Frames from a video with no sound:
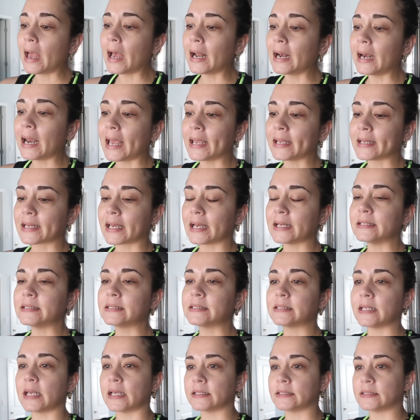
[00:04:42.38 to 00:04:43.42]
And like I
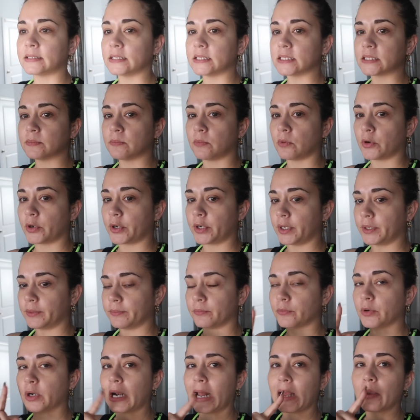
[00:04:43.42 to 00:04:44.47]
said this
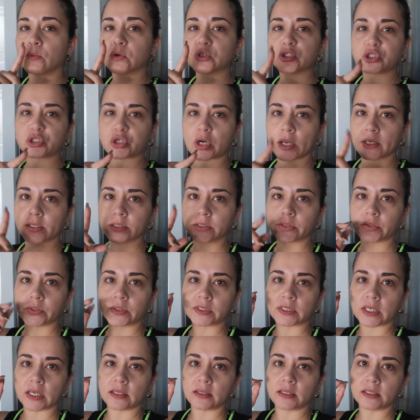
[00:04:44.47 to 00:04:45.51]
morning, well, I was trying to
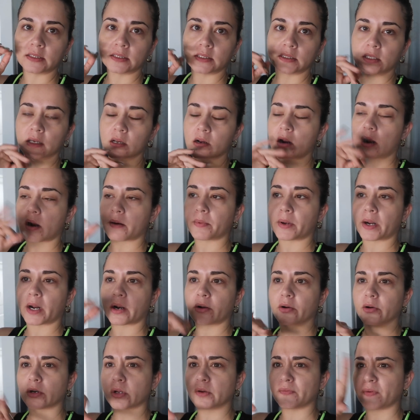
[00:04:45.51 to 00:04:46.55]
say this in the car, but
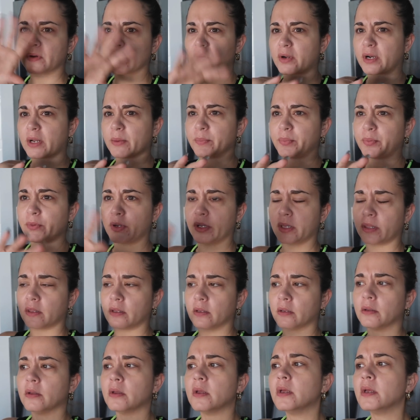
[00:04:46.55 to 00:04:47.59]
I don't know if I'm gonna put
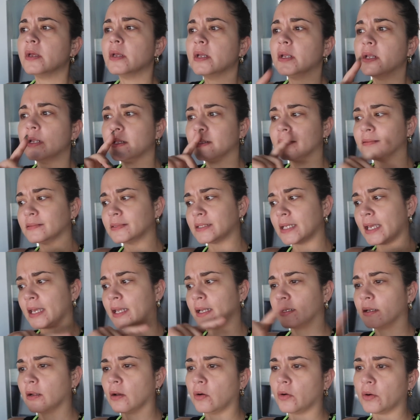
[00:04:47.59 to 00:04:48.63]
it
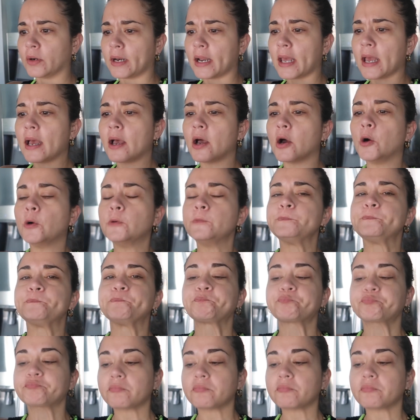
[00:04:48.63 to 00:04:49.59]
then or now.